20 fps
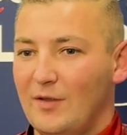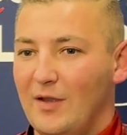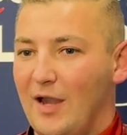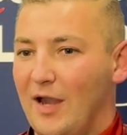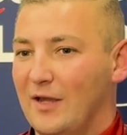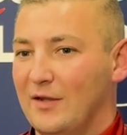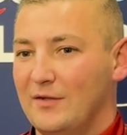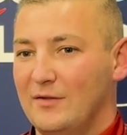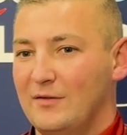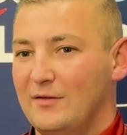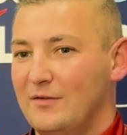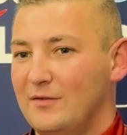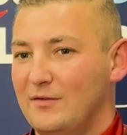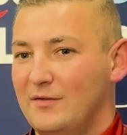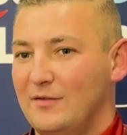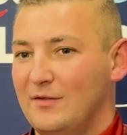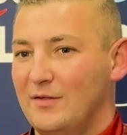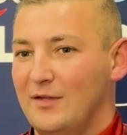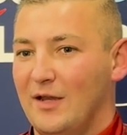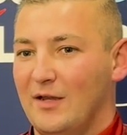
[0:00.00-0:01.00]
And,
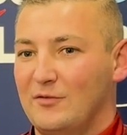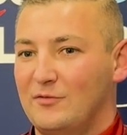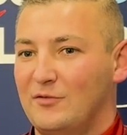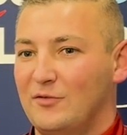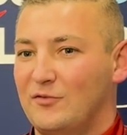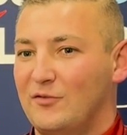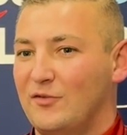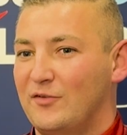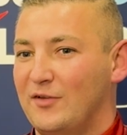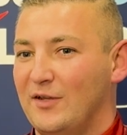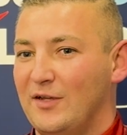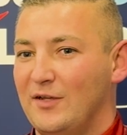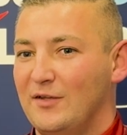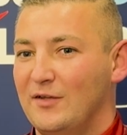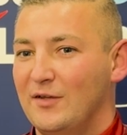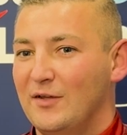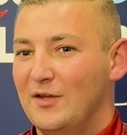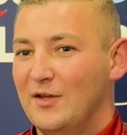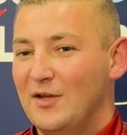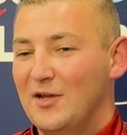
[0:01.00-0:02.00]
yeah, just to
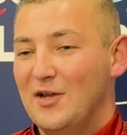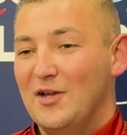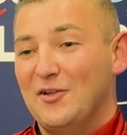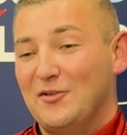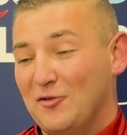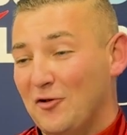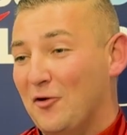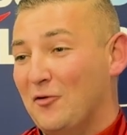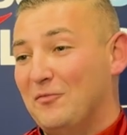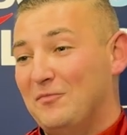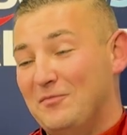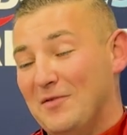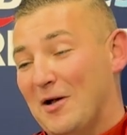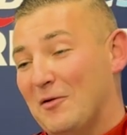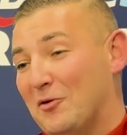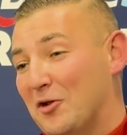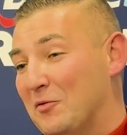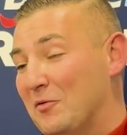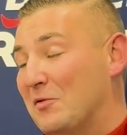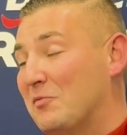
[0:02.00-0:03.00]
see. So, I'm
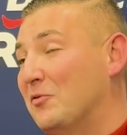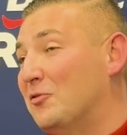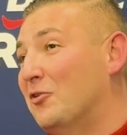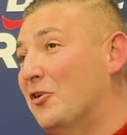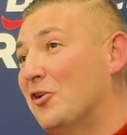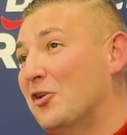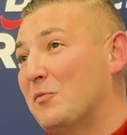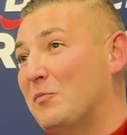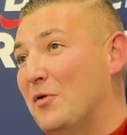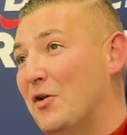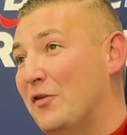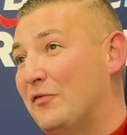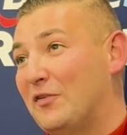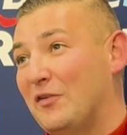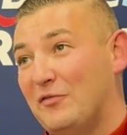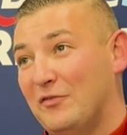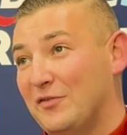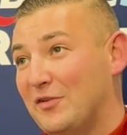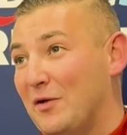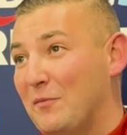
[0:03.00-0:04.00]
going to miss my daughter's birthday,
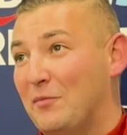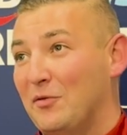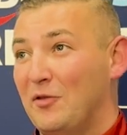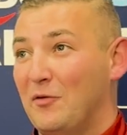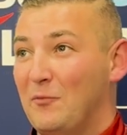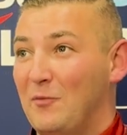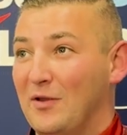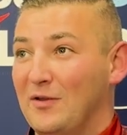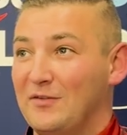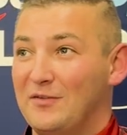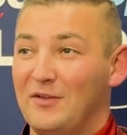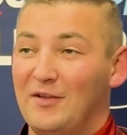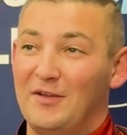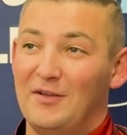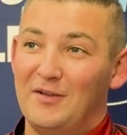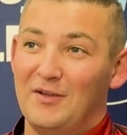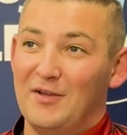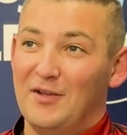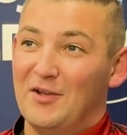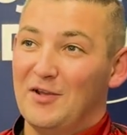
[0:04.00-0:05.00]
for example, on Wednesday.
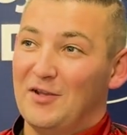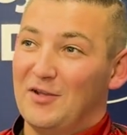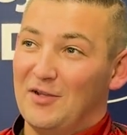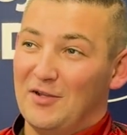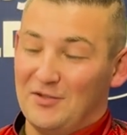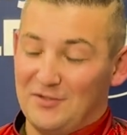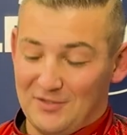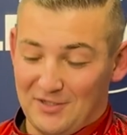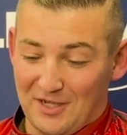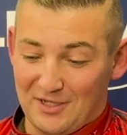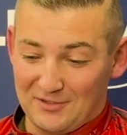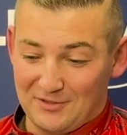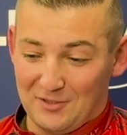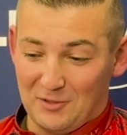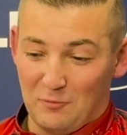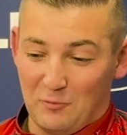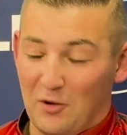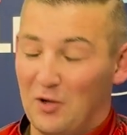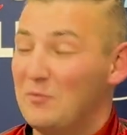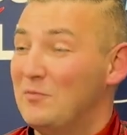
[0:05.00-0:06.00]
She
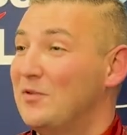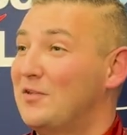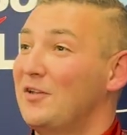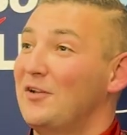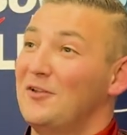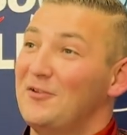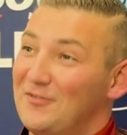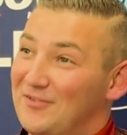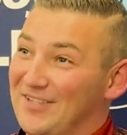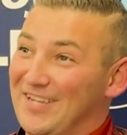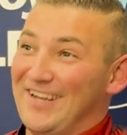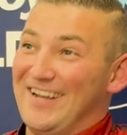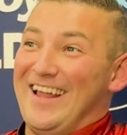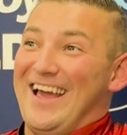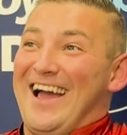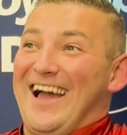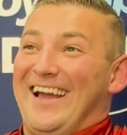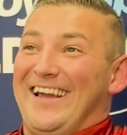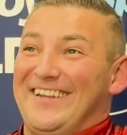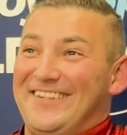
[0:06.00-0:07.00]
actually wanted me to lose
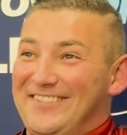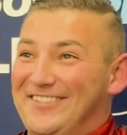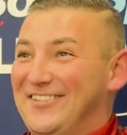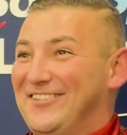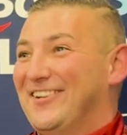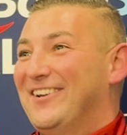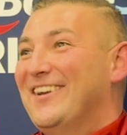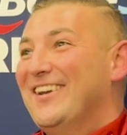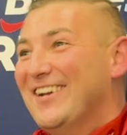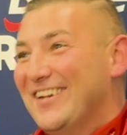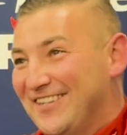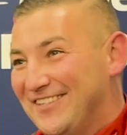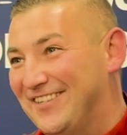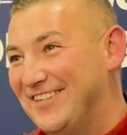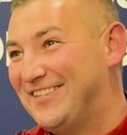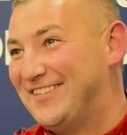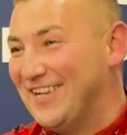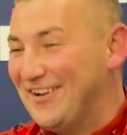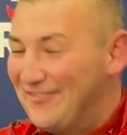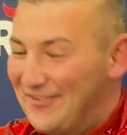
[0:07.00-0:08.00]
tonight.
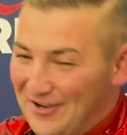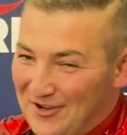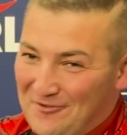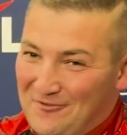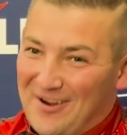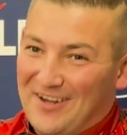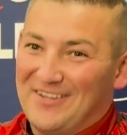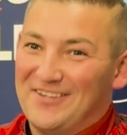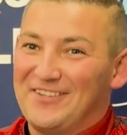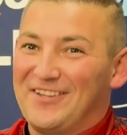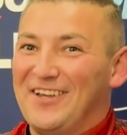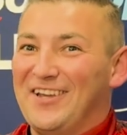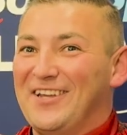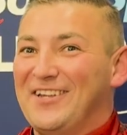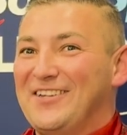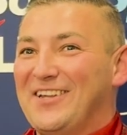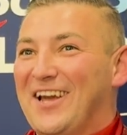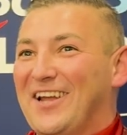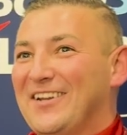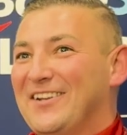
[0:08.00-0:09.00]
She's 7 on
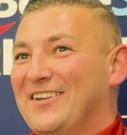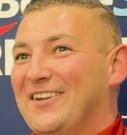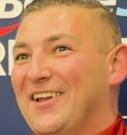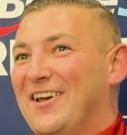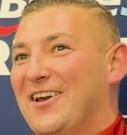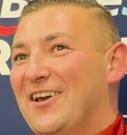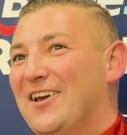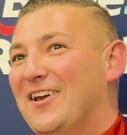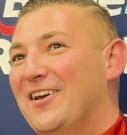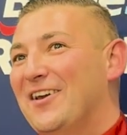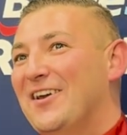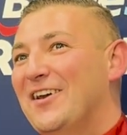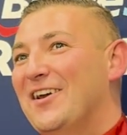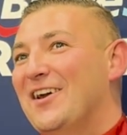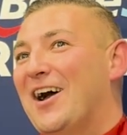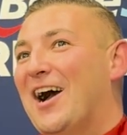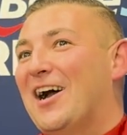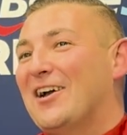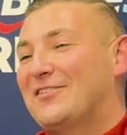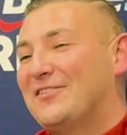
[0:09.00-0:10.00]
Wednesday. And
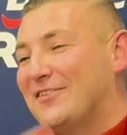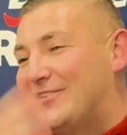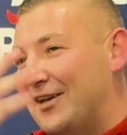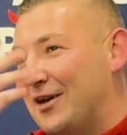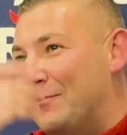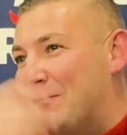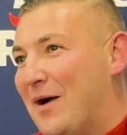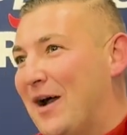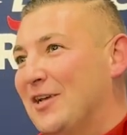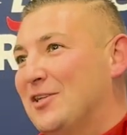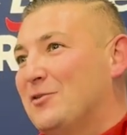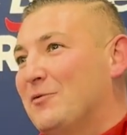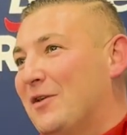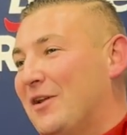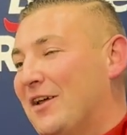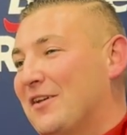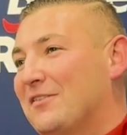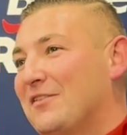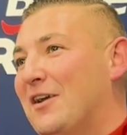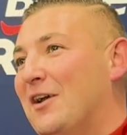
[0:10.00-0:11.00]
I had to say bye to her
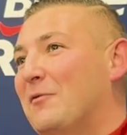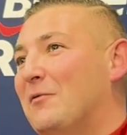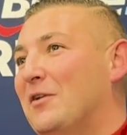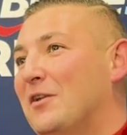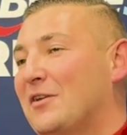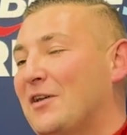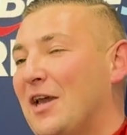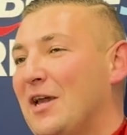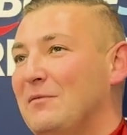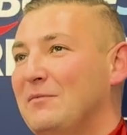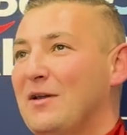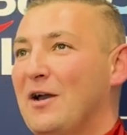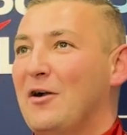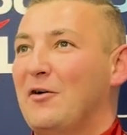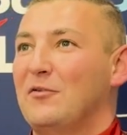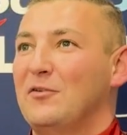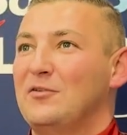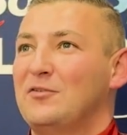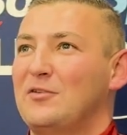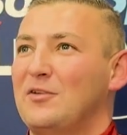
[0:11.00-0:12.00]
last night when I came
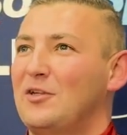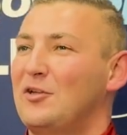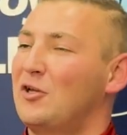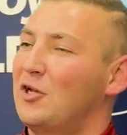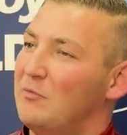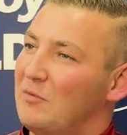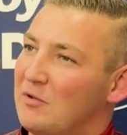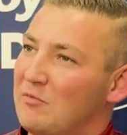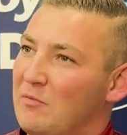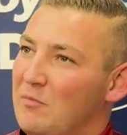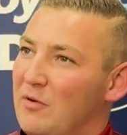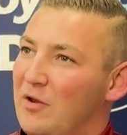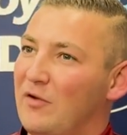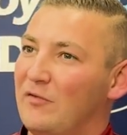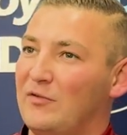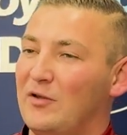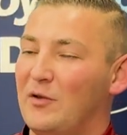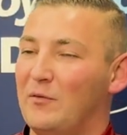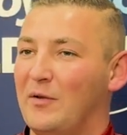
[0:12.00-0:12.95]
down. And she's like, you're going to miss my birthday? I